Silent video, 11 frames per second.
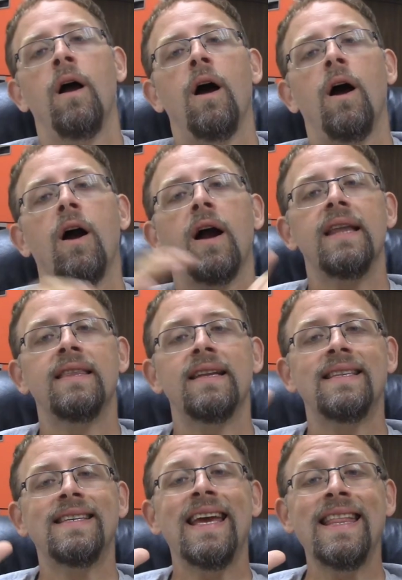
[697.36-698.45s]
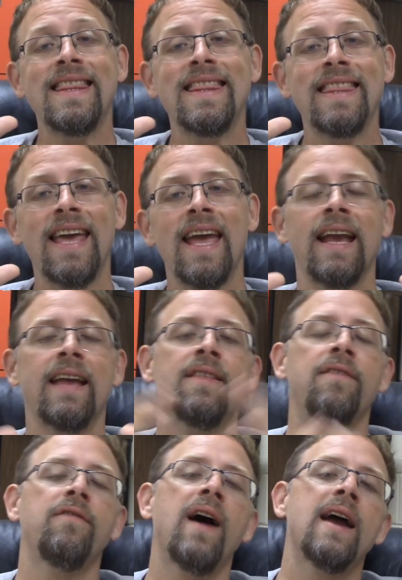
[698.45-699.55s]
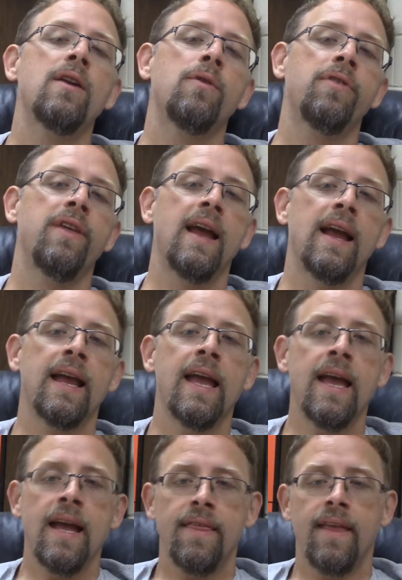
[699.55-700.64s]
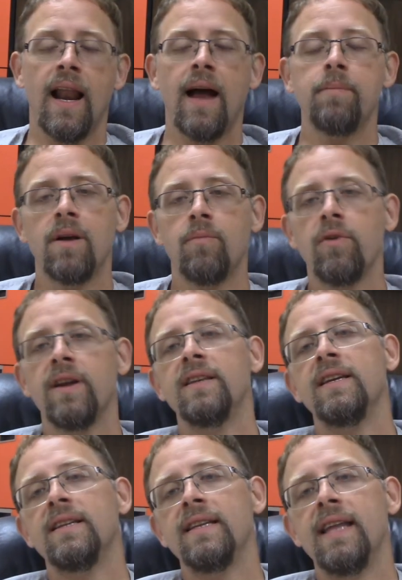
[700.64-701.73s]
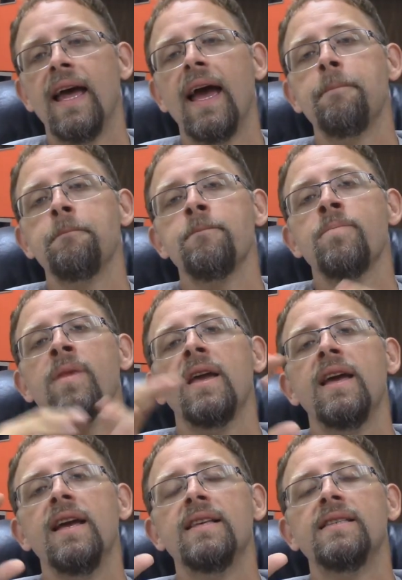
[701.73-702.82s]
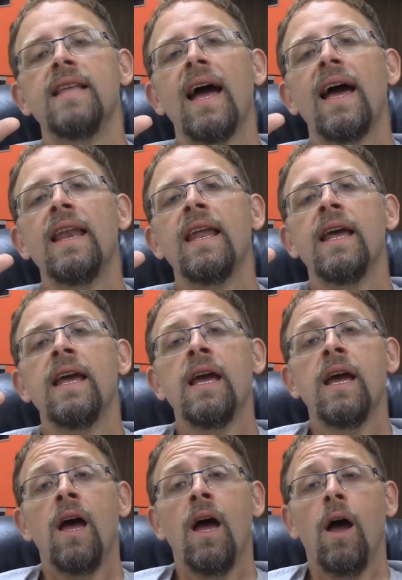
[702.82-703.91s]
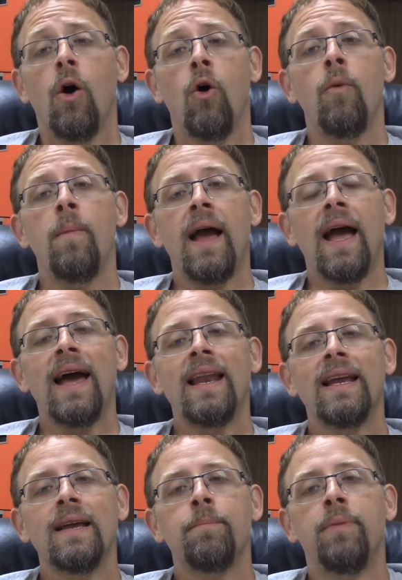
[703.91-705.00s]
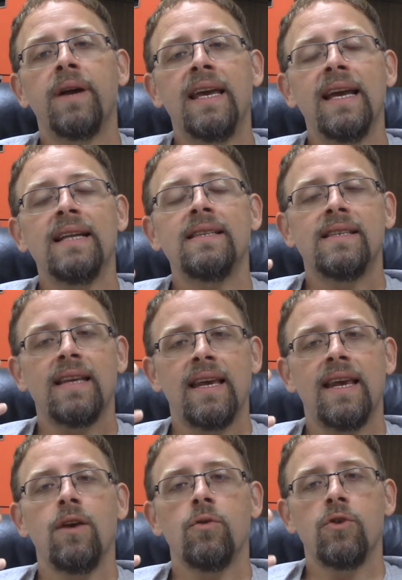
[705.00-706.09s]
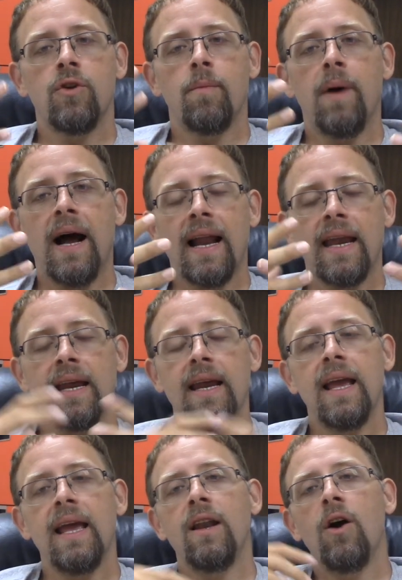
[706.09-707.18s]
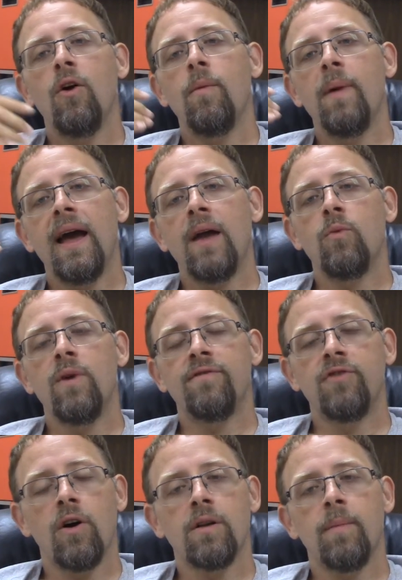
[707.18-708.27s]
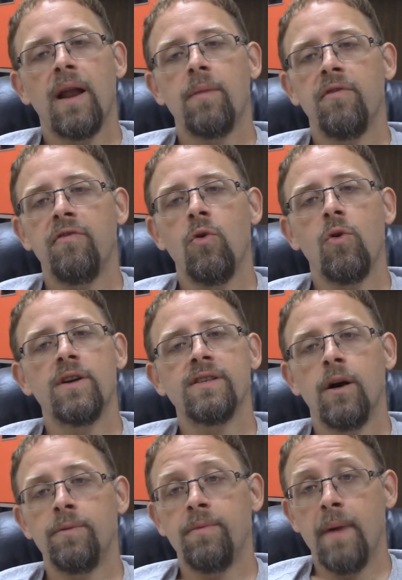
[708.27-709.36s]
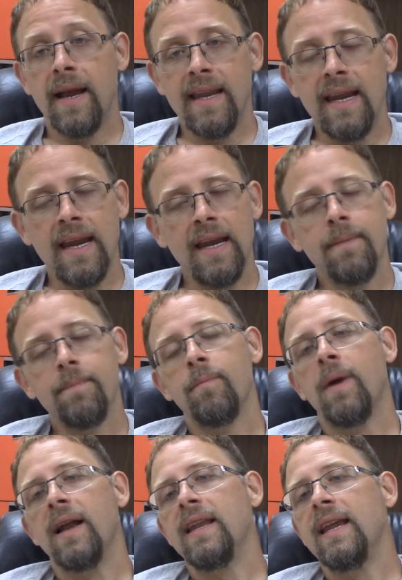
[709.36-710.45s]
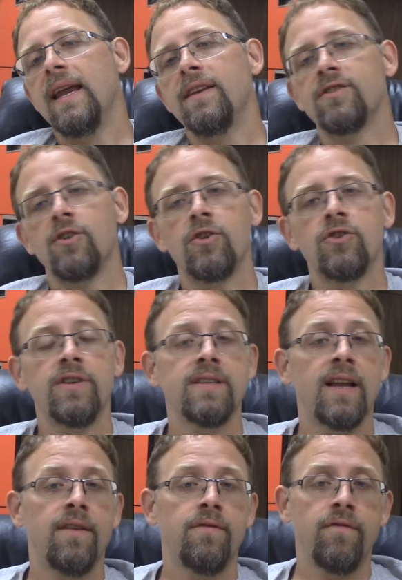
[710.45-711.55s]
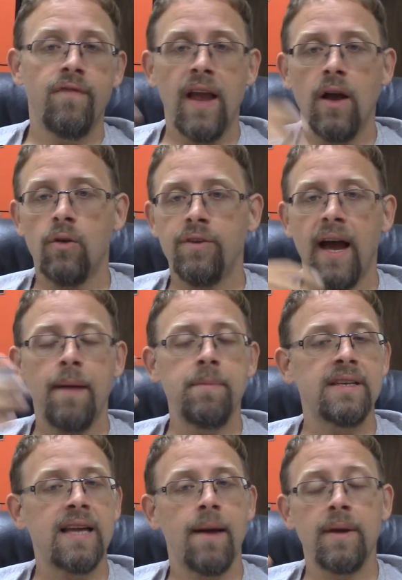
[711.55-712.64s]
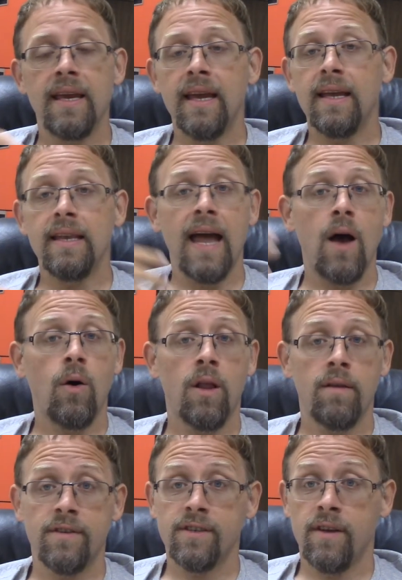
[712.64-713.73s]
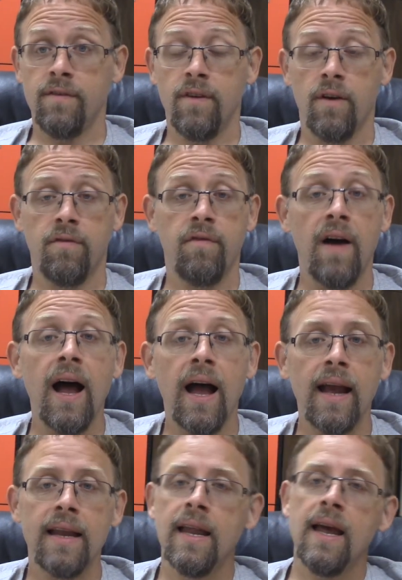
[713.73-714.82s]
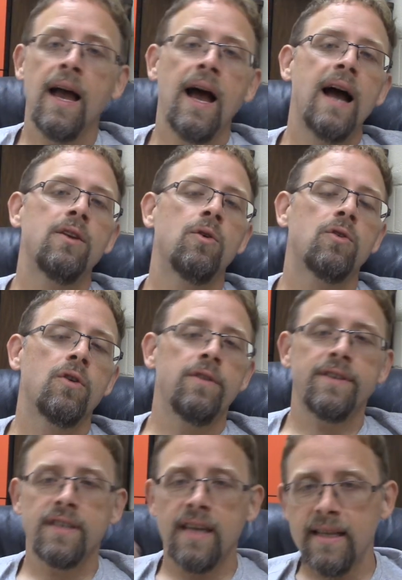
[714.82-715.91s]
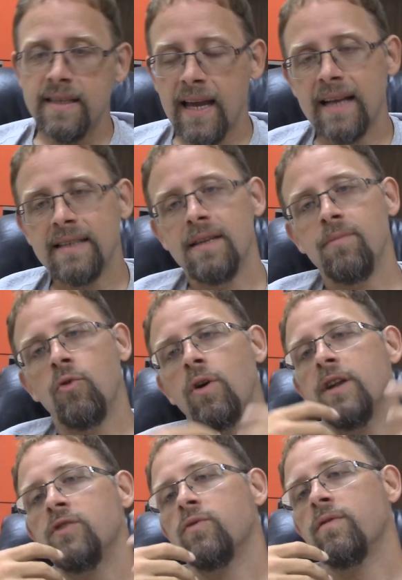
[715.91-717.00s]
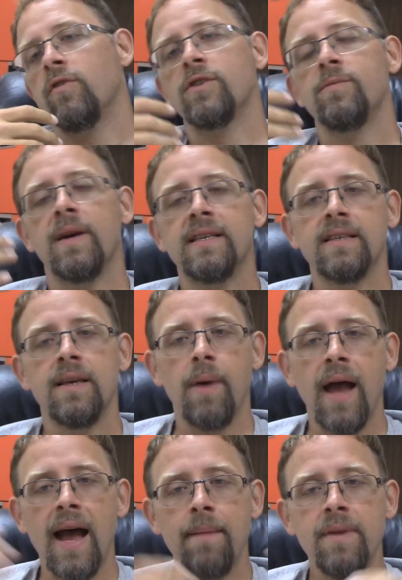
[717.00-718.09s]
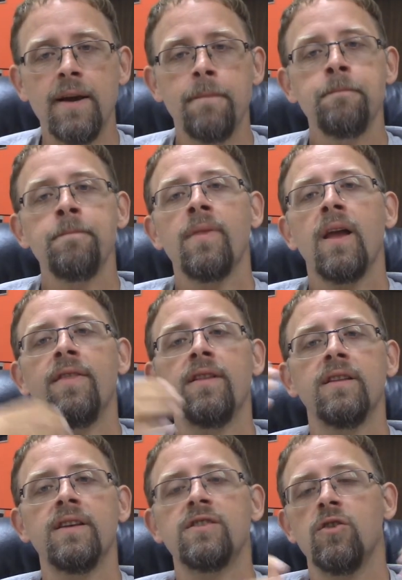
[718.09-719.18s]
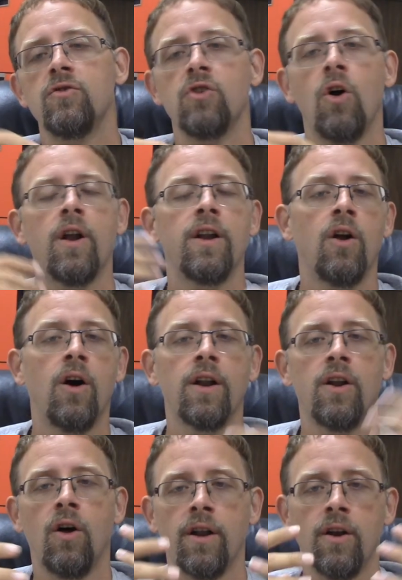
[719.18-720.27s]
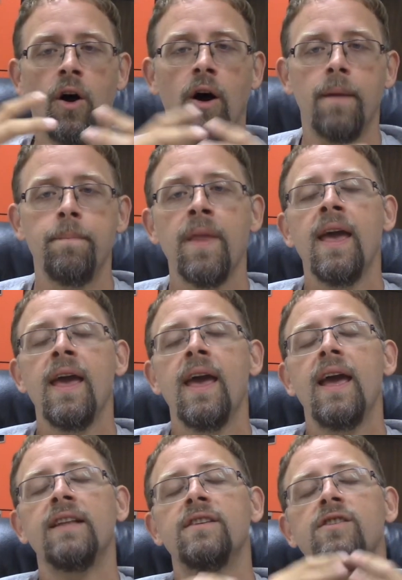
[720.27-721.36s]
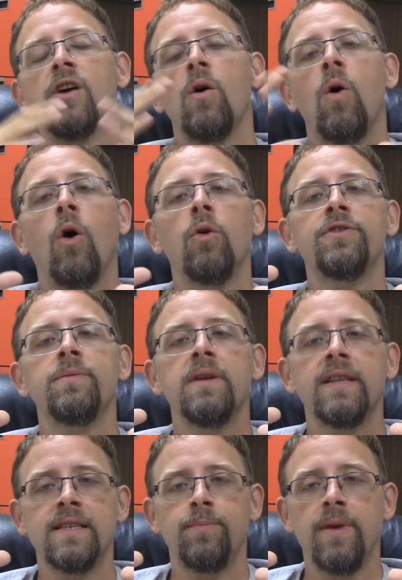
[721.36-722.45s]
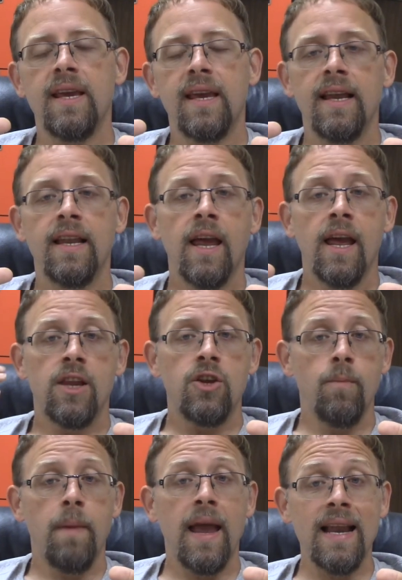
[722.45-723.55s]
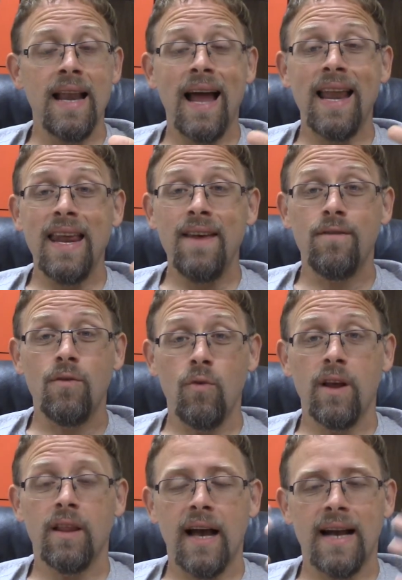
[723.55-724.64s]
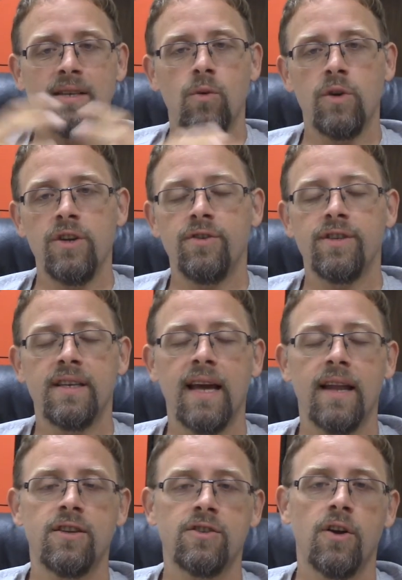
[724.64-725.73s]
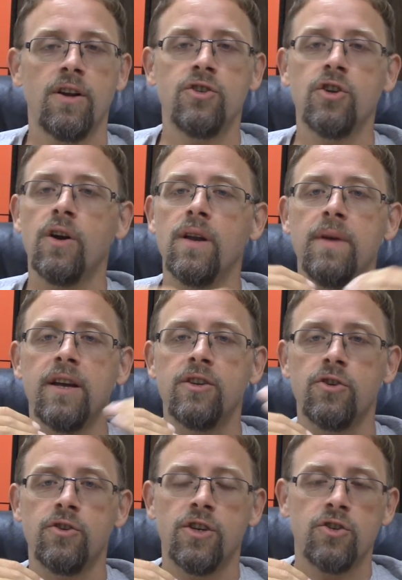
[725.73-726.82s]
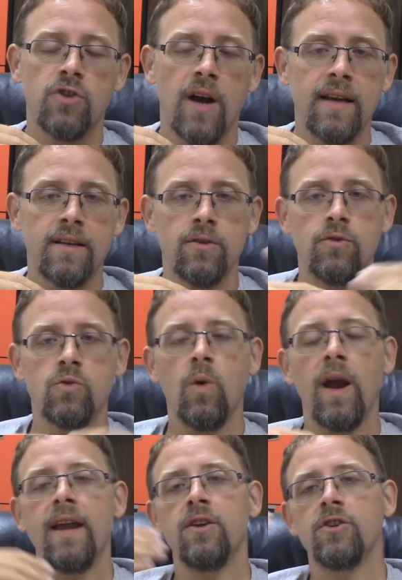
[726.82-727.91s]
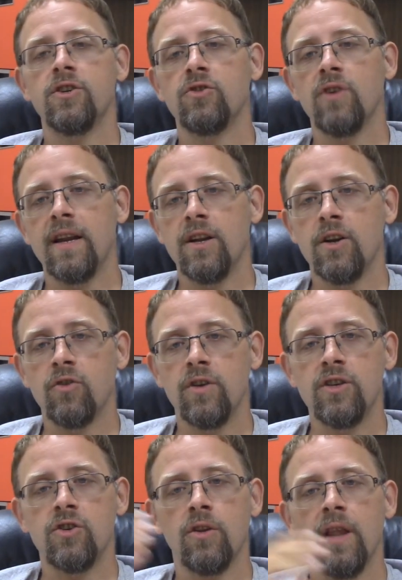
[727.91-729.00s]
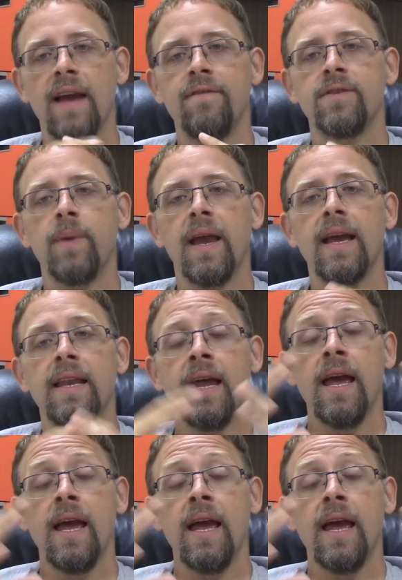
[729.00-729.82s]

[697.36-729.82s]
All right, the tenth thing and the final thing that I'm going to bring to you today is that O M A D begins to heal your body. And O M A D, we've talked about it before, has helped my knee. My knee surgeries that have failed time and time again now all of a sudden feel fine. I don't grow the skin tags anymore. It's reversed my sleep apnea. And the list goes on and on and on and on. And so ultimately speaking, you may not even realize it when you sit down to start a journey because you're just trying to lose weight. You're just trying to increase your lifespan.